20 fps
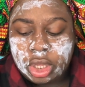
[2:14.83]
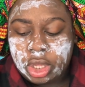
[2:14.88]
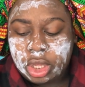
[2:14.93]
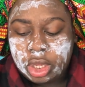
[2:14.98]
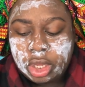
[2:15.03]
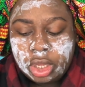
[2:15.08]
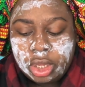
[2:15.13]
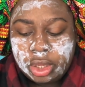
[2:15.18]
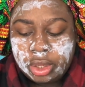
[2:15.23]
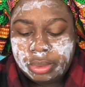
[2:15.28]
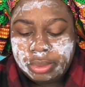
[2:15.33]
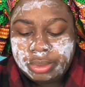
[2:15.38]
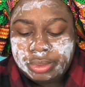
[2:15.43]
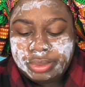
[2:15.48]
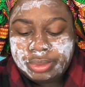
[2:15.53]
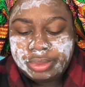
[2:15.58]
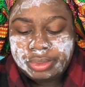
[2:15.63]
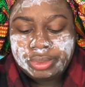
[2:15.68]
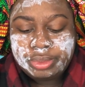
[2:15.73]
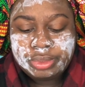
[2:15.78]

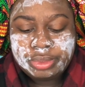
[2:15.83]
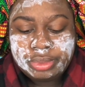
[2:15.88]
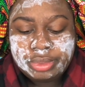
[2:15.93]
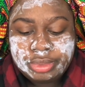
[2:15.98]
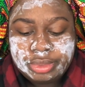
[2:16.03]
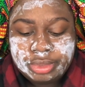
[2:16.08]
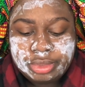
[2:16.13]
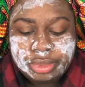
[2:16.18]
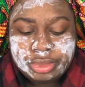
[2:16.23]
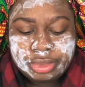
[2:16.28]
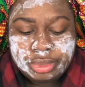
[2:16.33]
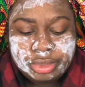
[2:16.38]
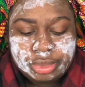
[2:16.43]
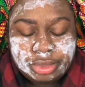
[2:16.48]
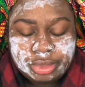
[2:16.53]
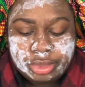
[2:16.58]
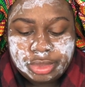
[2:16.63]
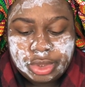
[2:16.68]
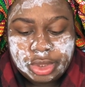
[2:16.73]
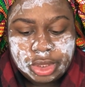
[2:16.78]
Um,
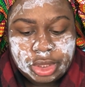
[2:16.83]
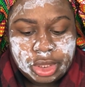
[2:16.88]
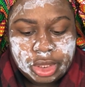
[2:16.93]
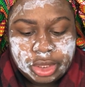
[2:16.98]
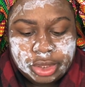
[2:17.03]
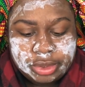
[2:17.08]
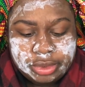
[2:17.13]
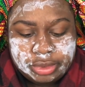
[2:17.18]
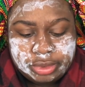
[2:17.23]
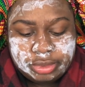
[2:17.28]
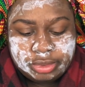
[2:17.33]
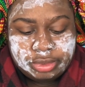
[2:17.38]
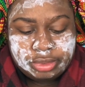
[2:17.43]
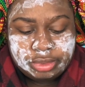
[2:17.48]
you know,